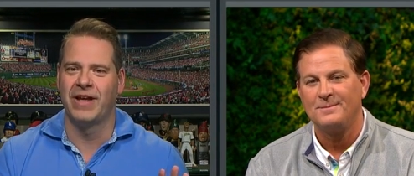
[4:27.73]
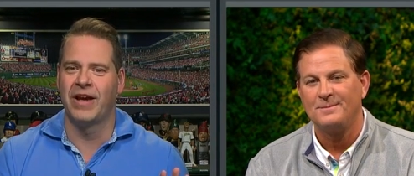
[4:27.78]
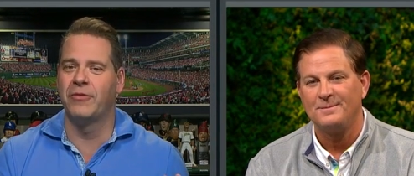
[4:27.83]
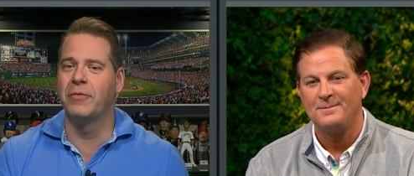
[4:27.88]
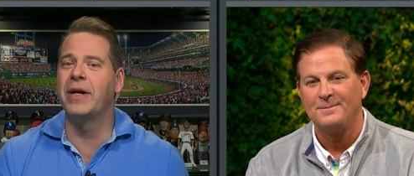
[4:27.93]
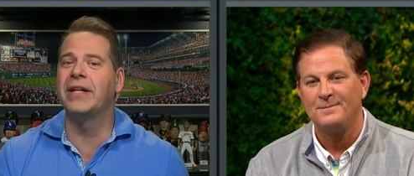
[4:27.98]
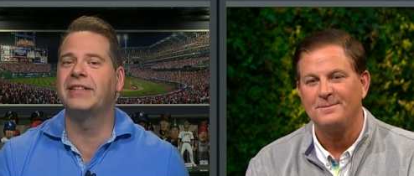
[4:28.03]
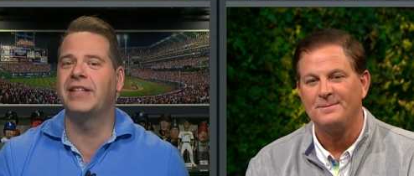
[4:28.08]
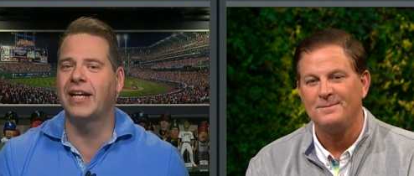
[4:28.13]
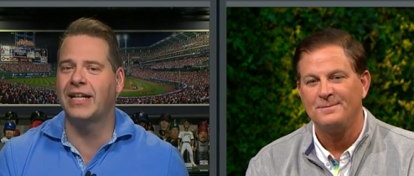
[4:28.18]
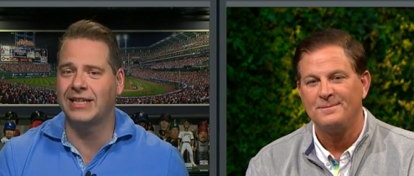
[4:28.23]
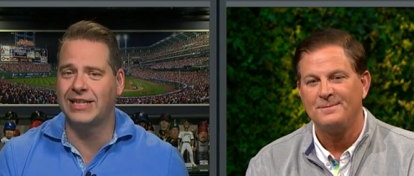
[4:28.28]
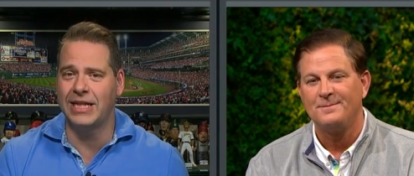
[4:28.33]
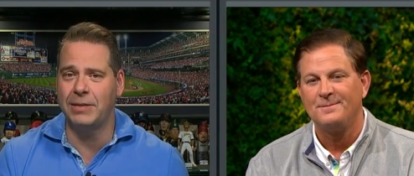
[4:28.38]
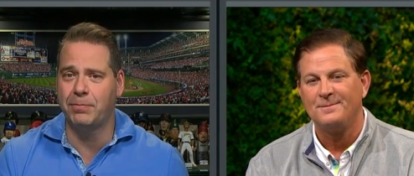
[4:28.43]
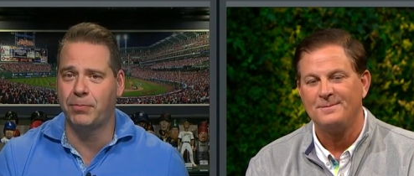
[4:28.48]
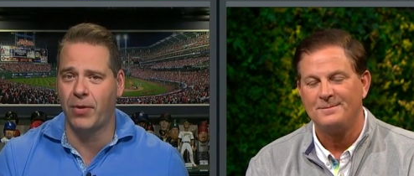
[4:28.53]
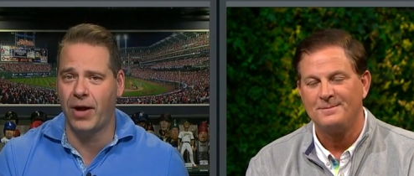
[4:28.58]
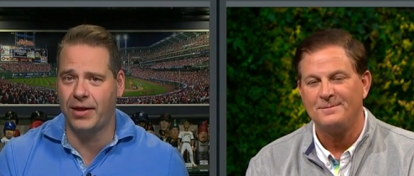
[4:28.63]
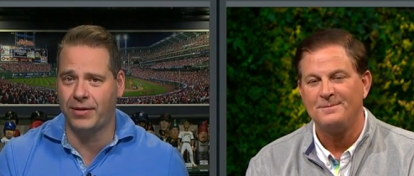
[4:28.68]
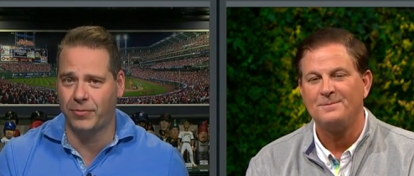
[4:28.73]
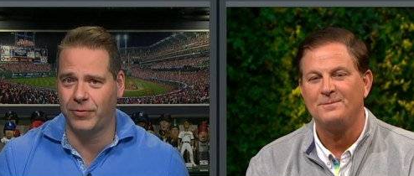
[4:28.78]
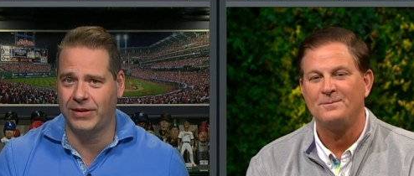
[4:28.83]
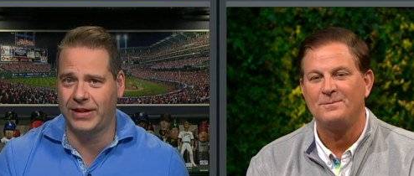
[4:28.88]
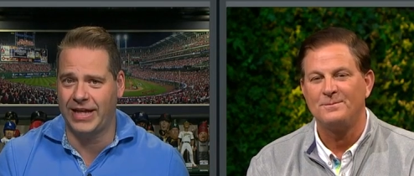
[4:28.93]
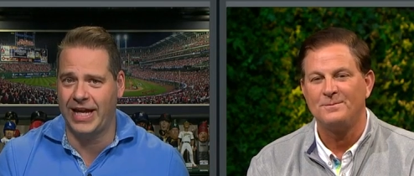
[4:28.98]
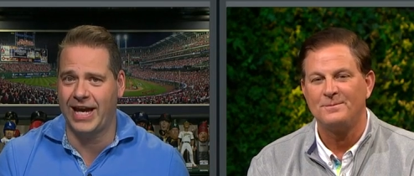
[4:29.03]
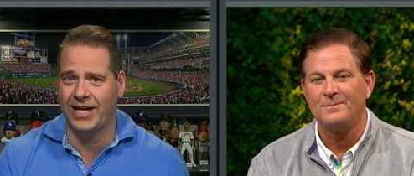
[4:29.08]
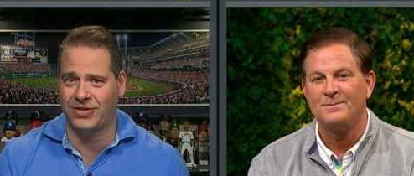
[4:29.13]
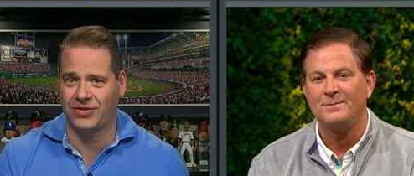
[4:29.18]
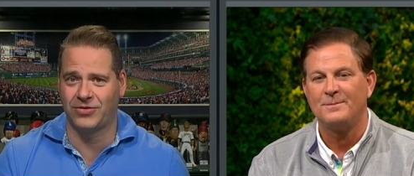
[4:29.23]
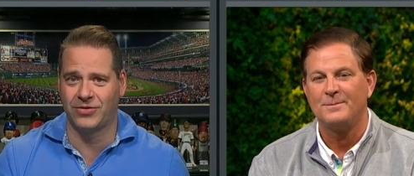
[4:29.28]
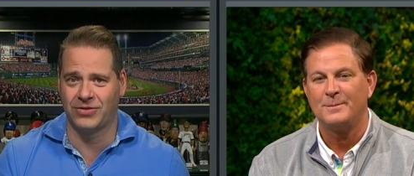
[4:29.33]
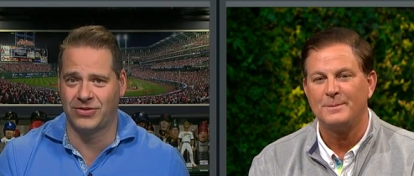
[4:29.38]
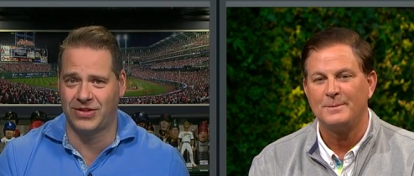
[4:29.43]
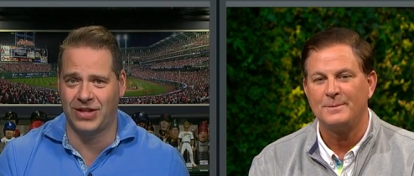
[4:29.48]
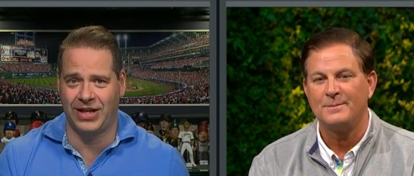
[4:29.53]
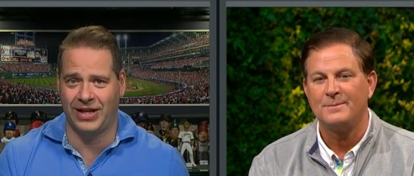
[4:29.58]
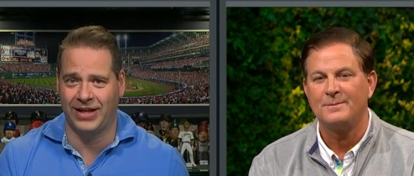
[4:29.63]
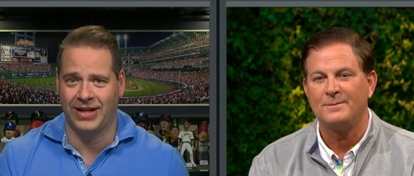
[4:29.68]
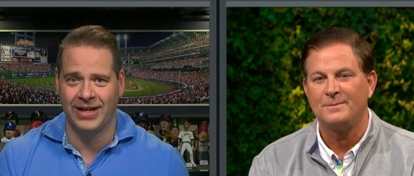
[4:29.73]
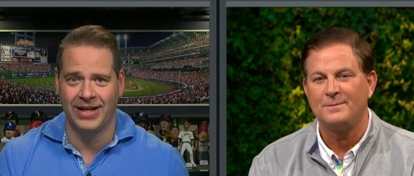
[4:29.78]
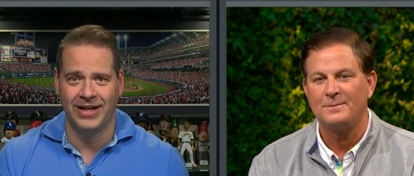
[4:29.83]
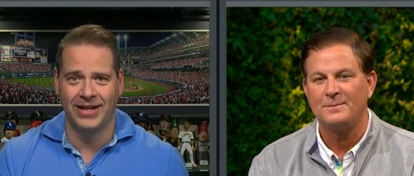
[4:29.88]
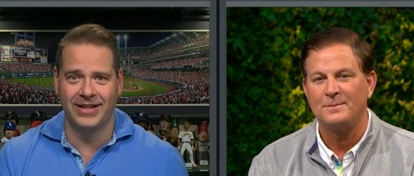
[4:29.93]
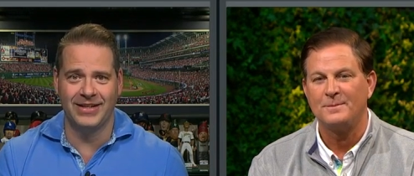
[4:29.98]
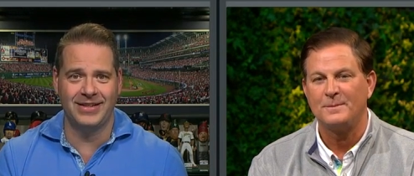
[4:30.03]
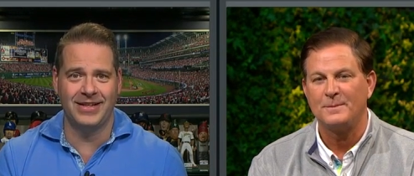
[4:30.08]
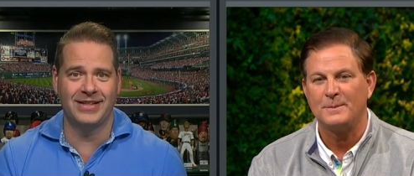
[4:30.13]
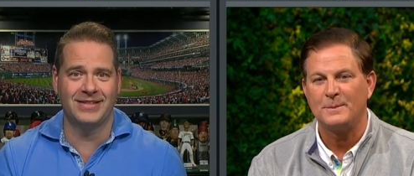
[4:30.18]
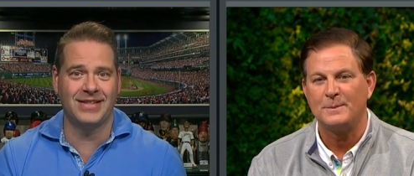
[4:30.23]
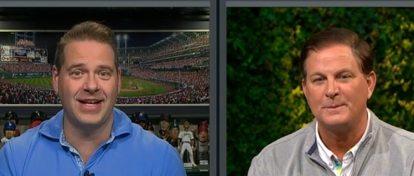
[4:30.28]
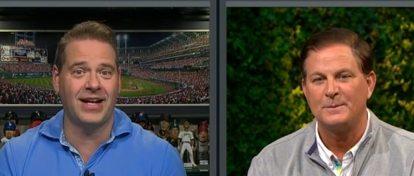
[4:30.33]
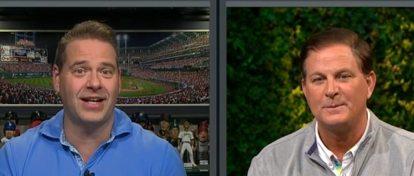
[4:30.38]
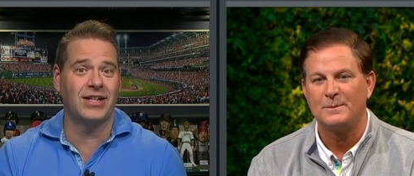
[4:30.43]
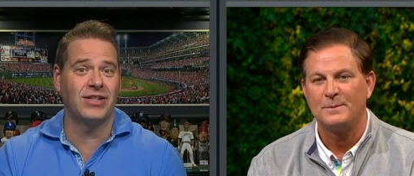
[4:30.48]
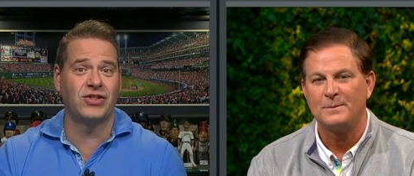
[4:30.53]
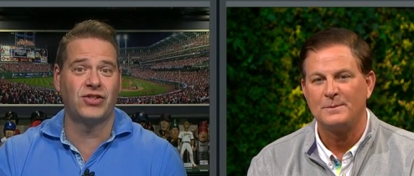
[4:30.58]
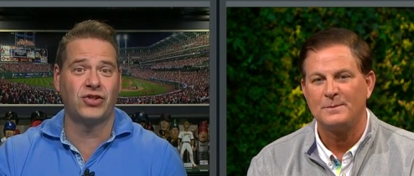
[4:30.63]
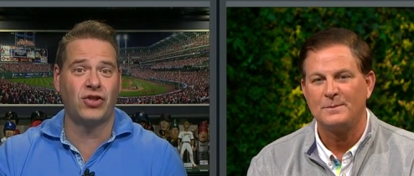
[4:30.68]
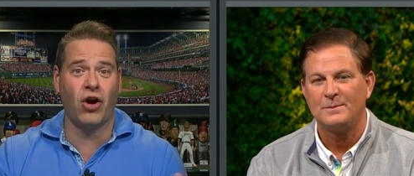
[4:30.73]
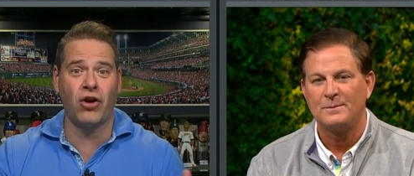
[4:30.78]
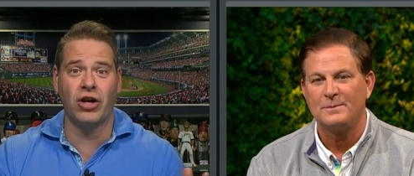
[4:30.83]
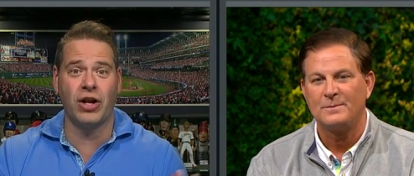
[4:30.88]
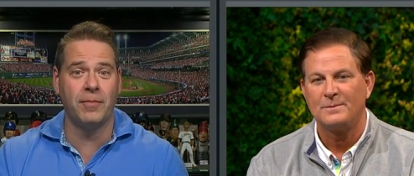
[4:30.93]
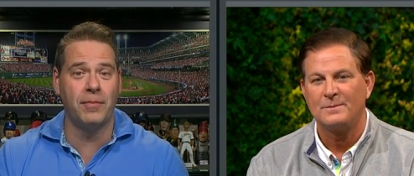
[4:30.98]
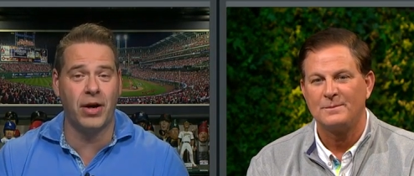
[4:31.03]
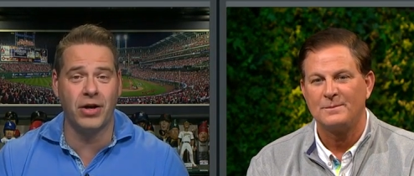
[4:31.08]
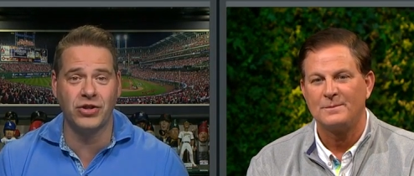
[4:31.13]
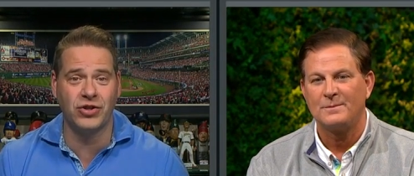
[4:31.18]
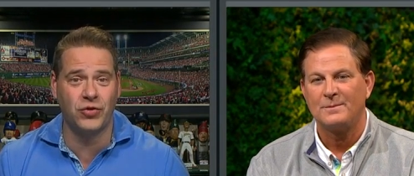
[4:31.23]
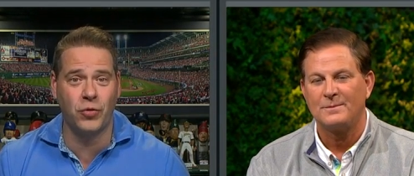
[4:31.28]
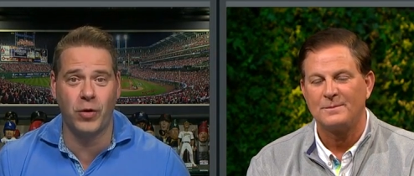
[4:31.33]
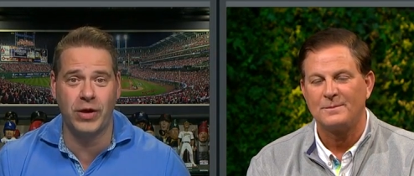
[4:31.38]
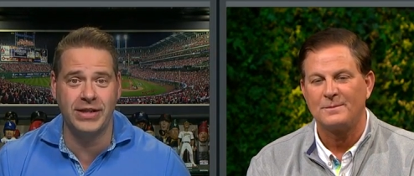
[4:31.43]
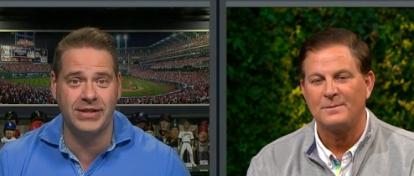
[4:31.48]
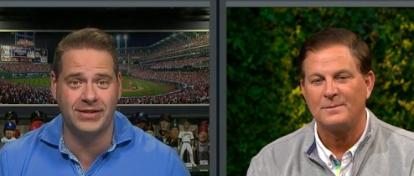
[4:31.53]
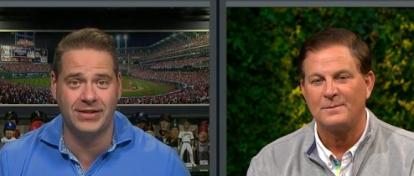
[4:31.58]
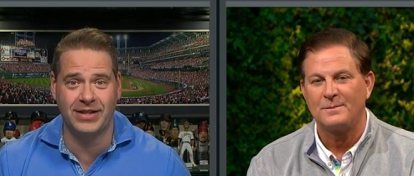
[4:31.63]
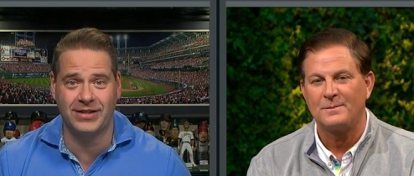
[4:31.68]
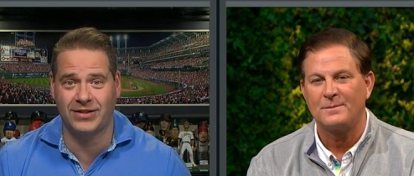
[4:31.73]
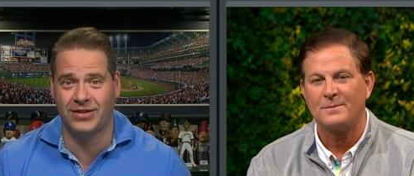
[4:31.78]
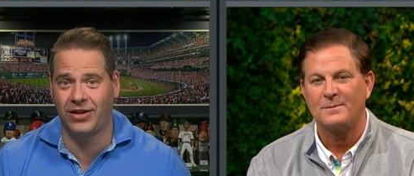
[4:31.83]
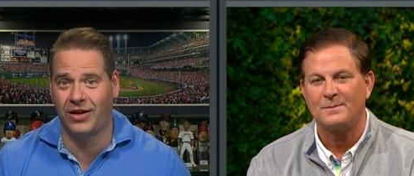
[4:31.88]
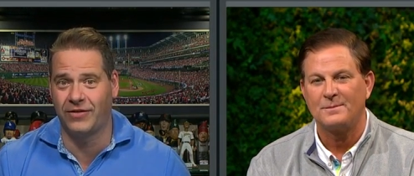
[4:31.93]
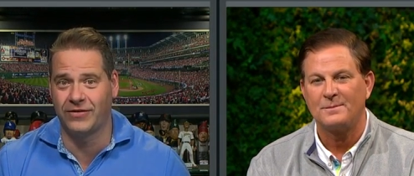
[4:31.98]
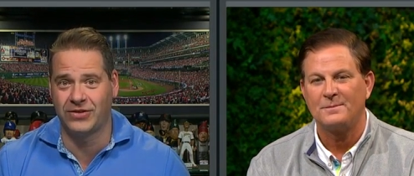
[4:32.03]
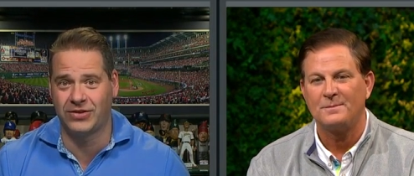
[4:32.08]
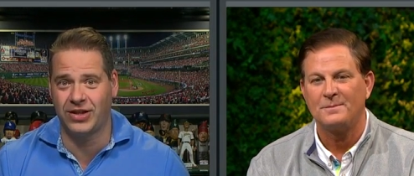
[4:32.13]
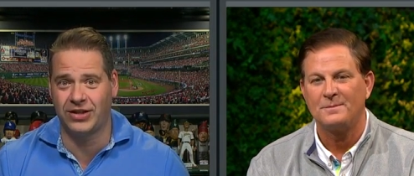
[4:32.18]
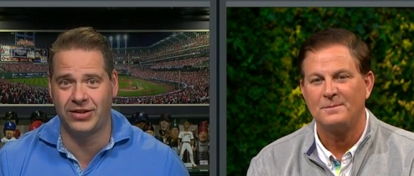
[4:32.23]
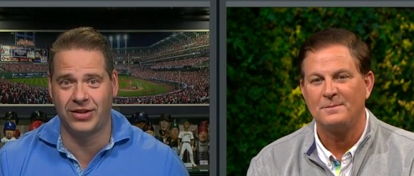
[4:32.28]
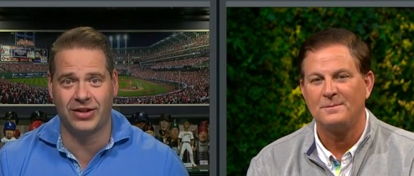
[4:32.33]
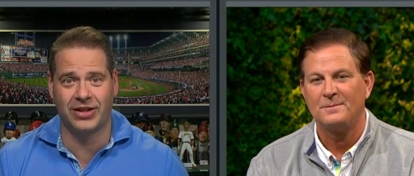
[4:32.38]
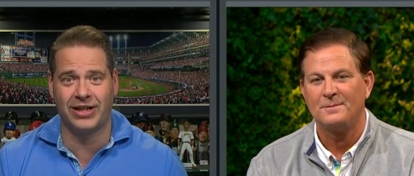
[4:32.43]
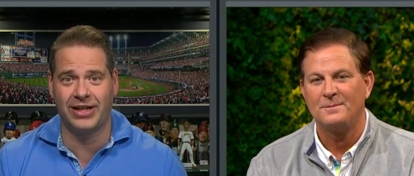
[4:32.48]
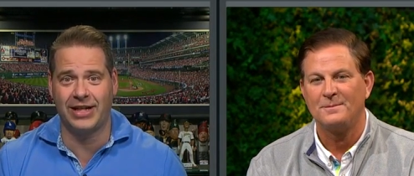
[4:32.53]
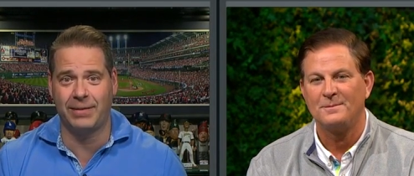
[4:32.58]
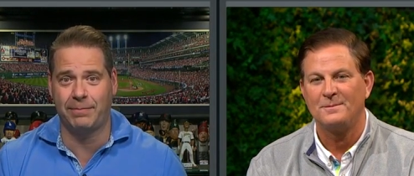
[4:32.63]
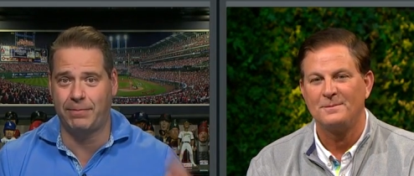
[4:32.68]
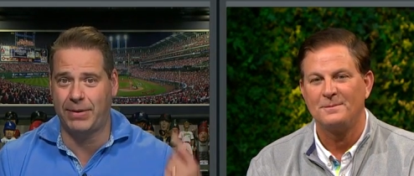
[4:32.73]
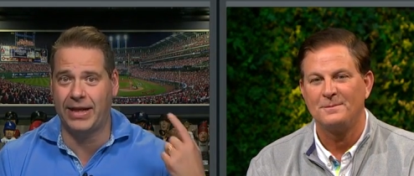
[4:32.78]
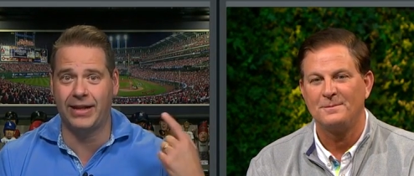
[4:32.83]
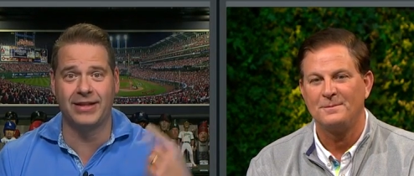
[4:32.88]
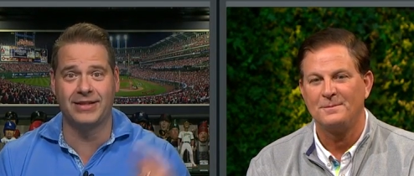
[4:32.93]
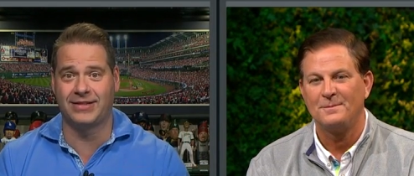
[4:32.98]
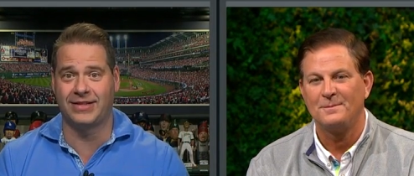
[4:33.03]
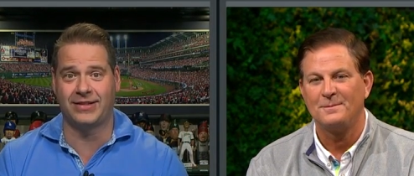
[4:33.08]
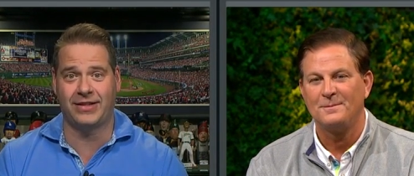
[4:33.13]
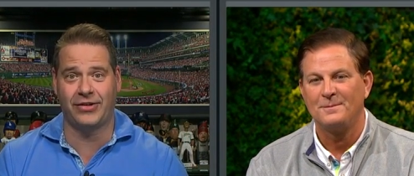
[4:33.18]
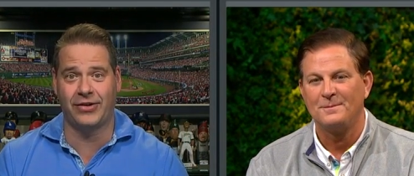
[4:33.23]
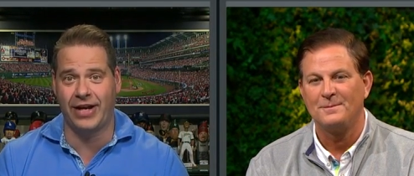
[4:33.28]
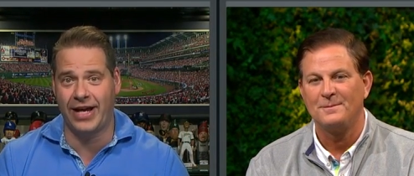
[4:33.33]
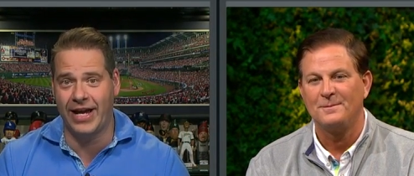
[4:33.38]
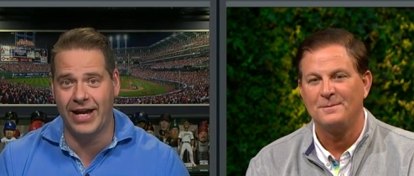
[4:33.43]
Speaker 1: Everybody take a deep breath with the Astros thing. It's not going to start on March 26th and all of a sudden they're going to get pellets at their